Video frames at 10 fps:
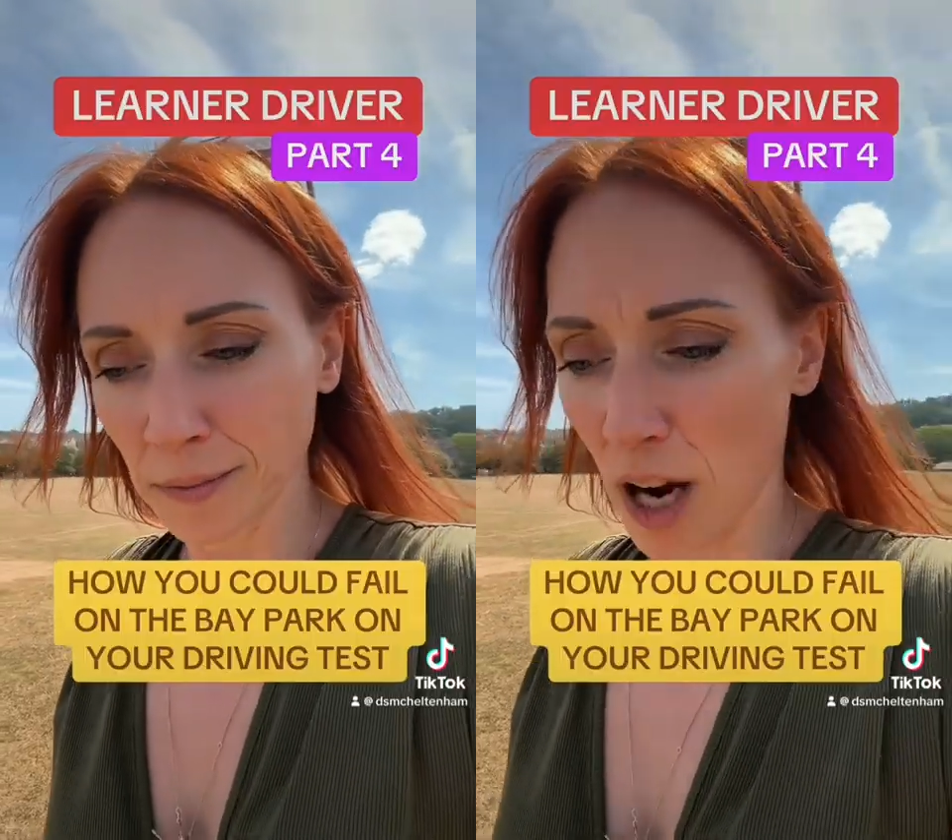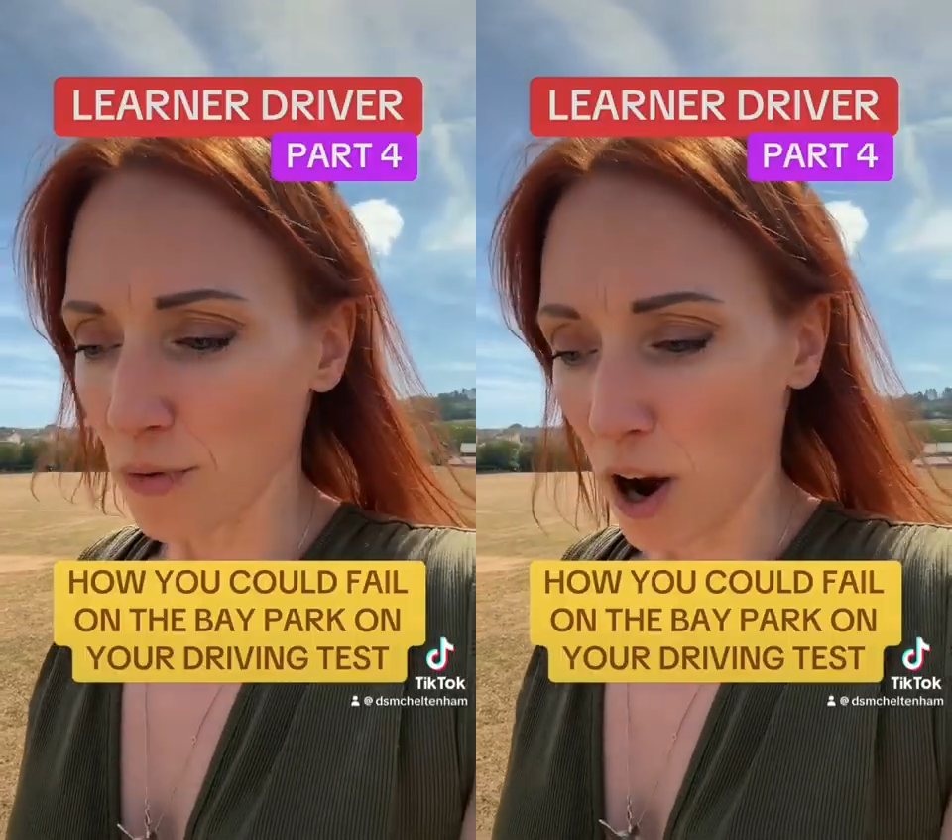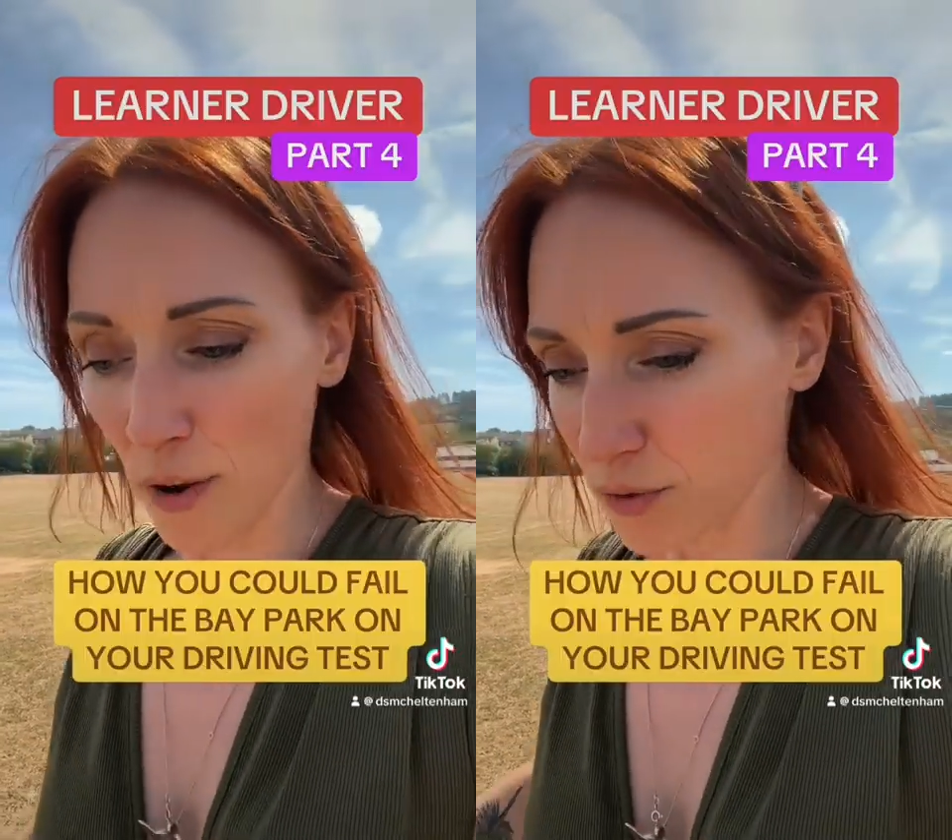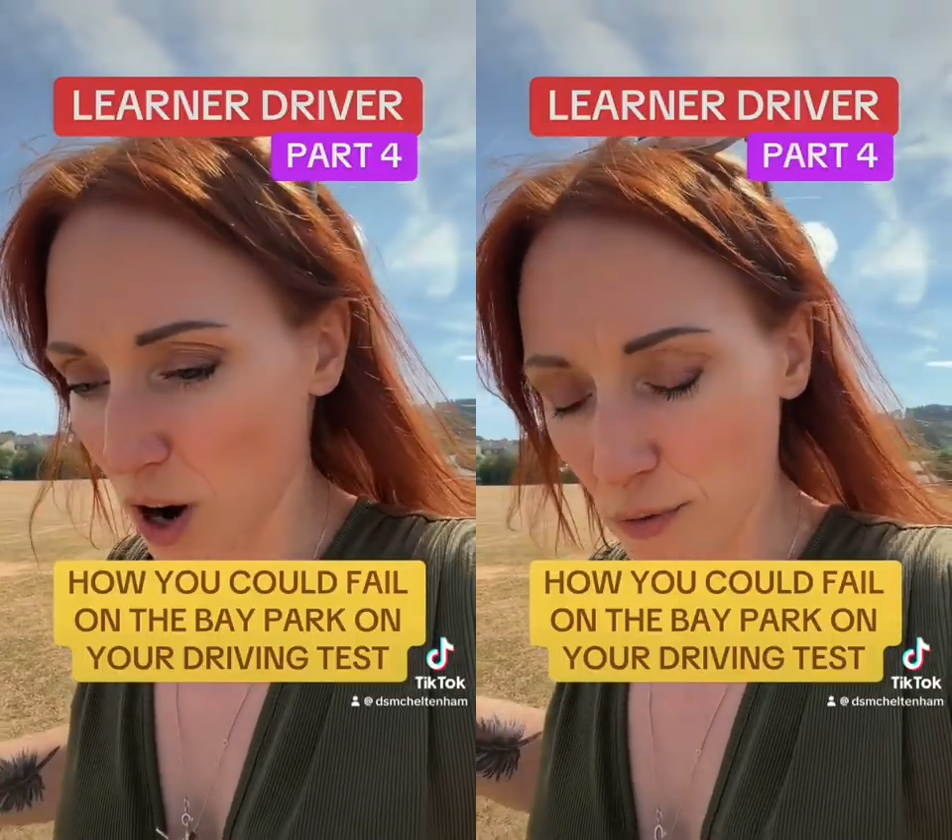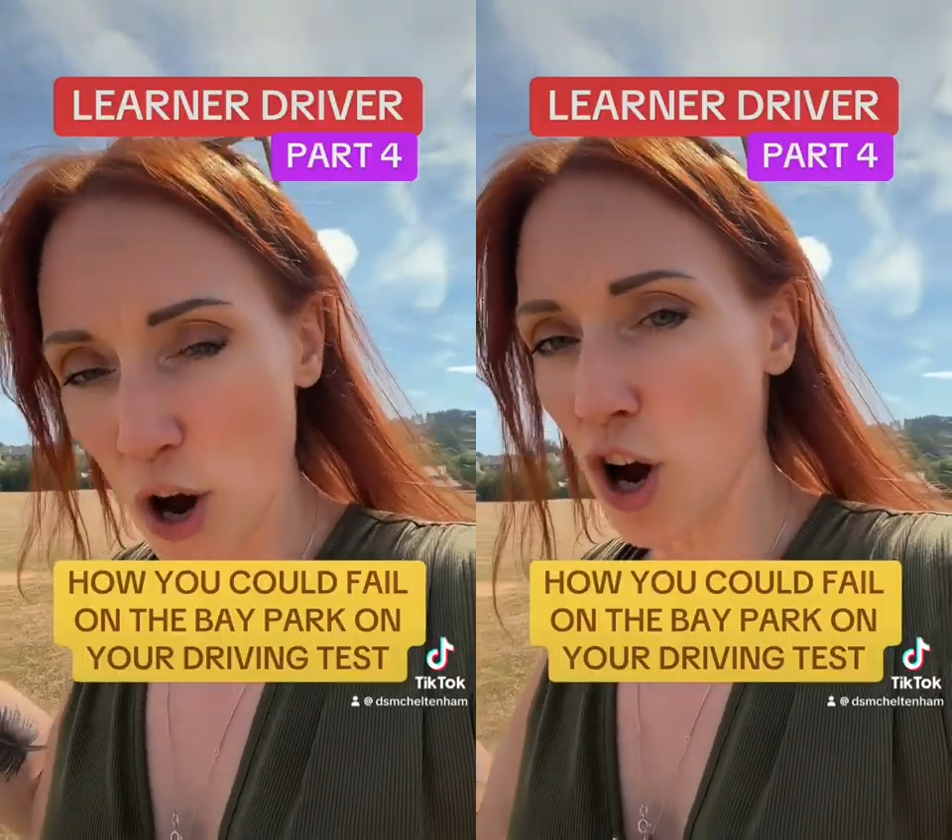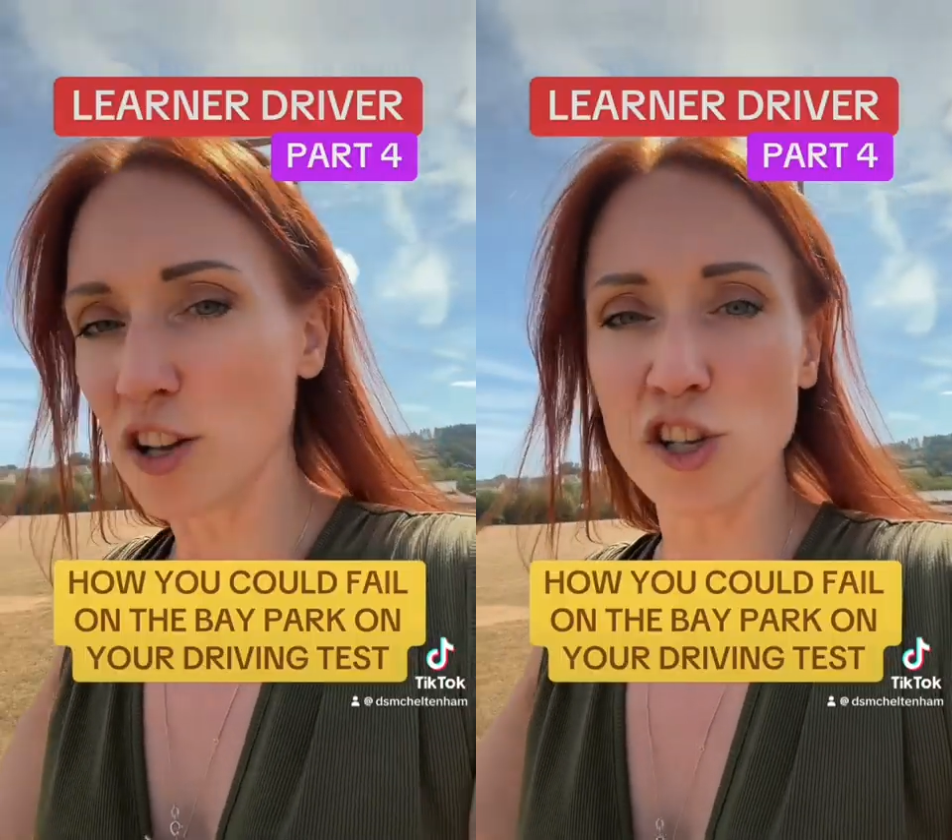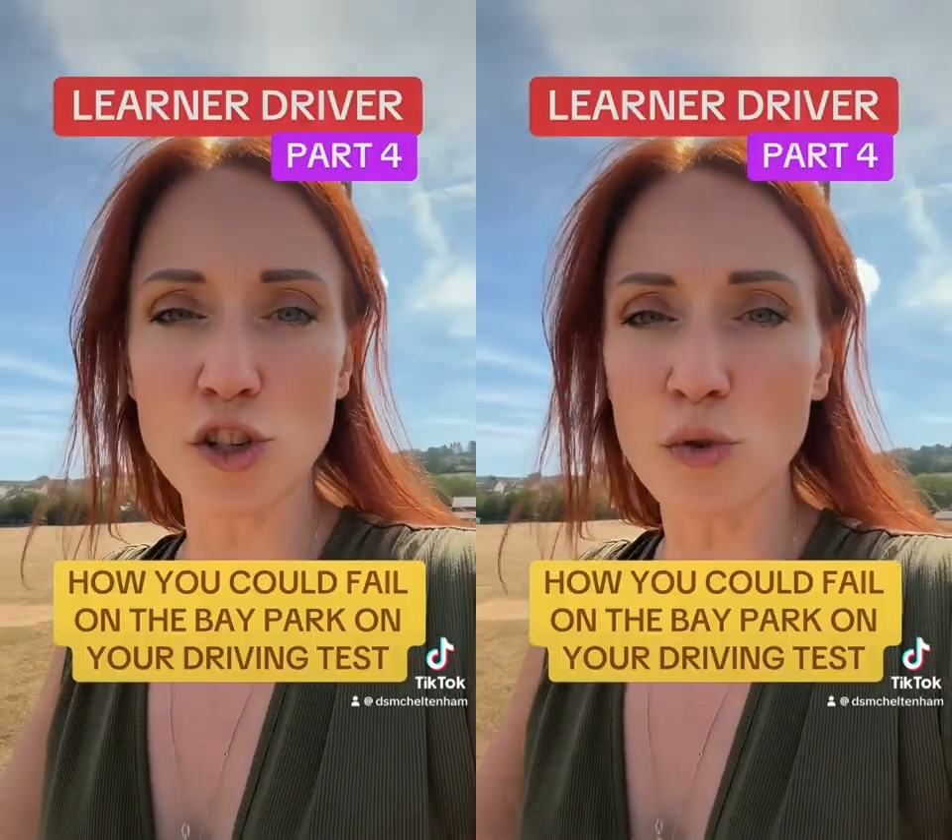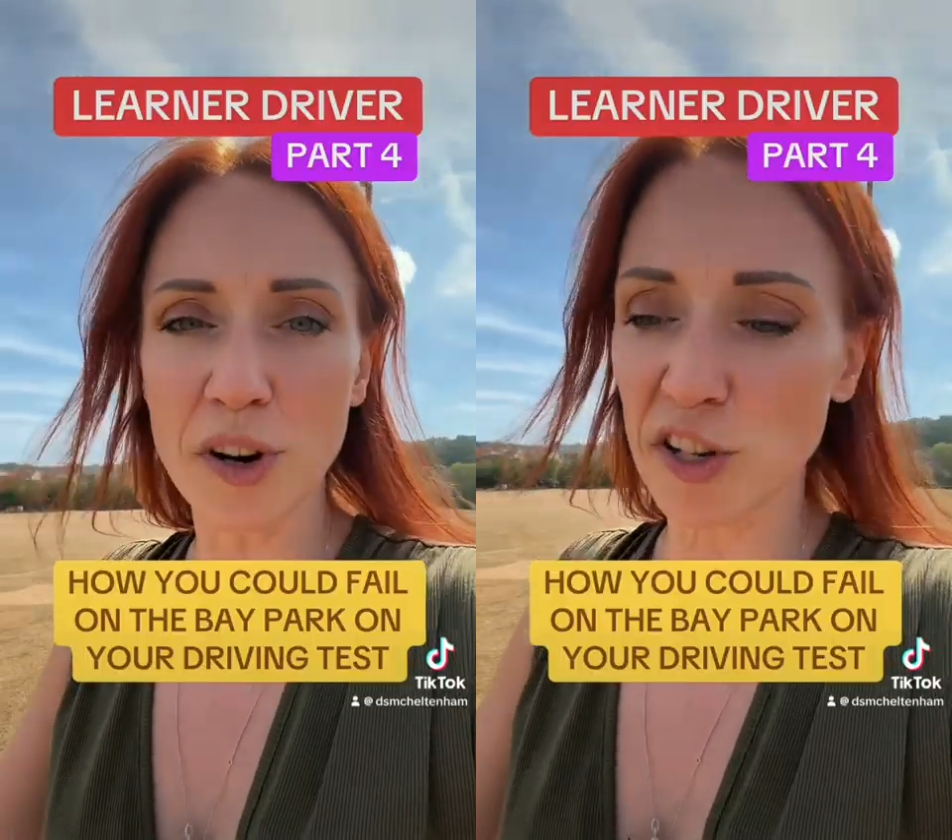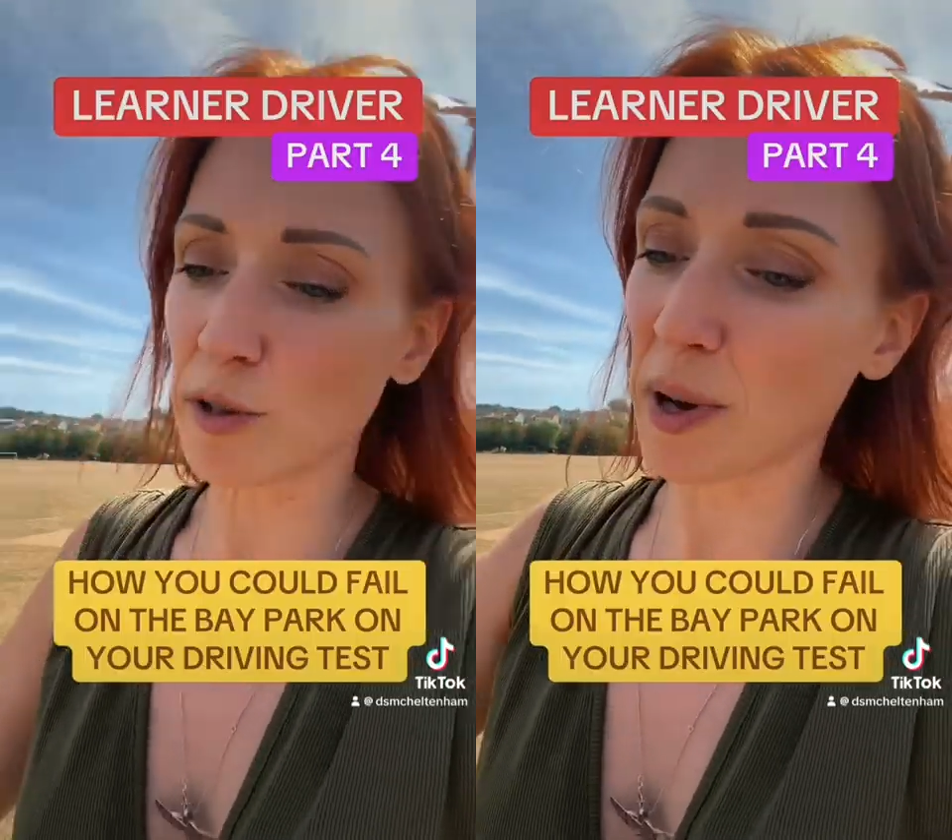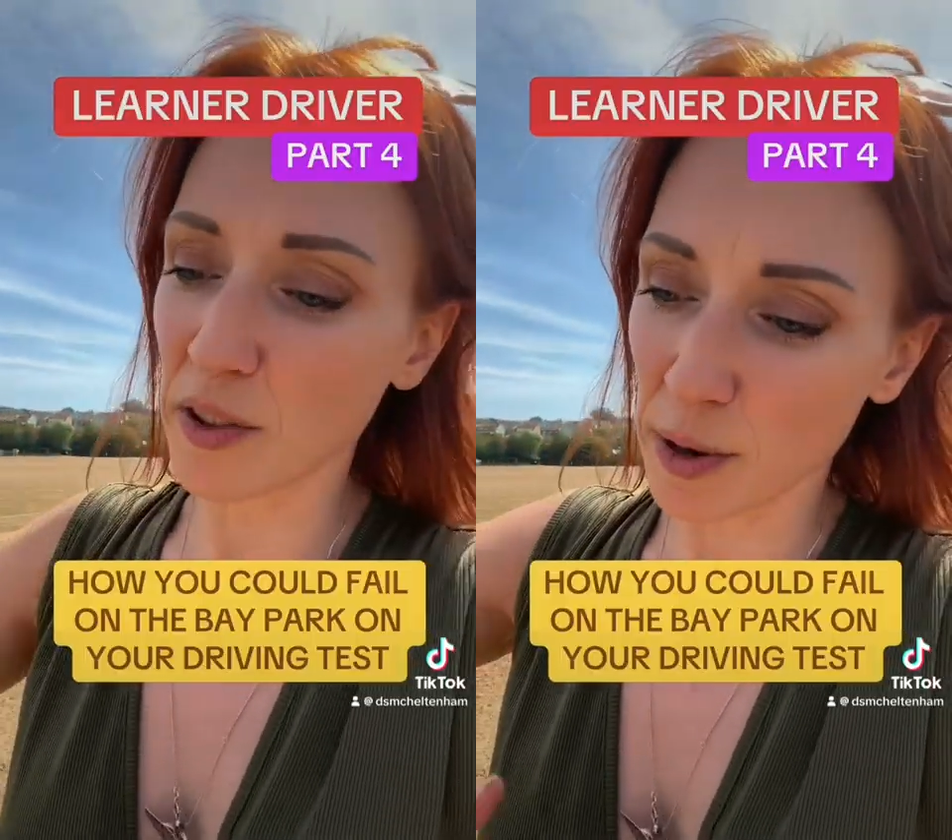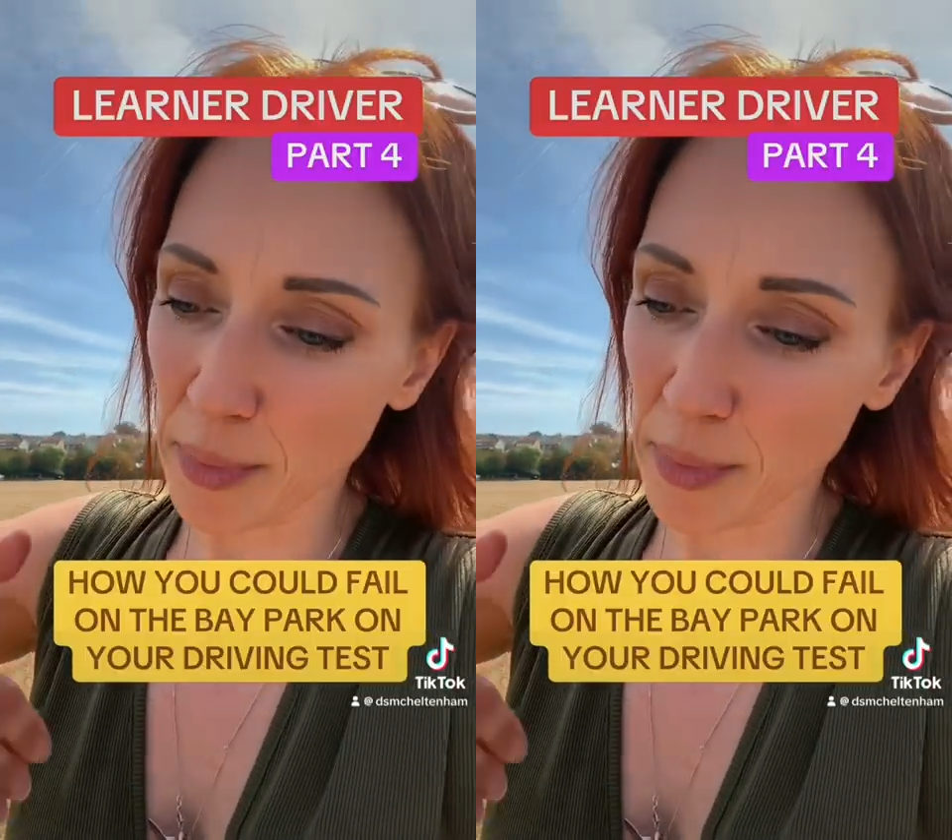I've heard stories about them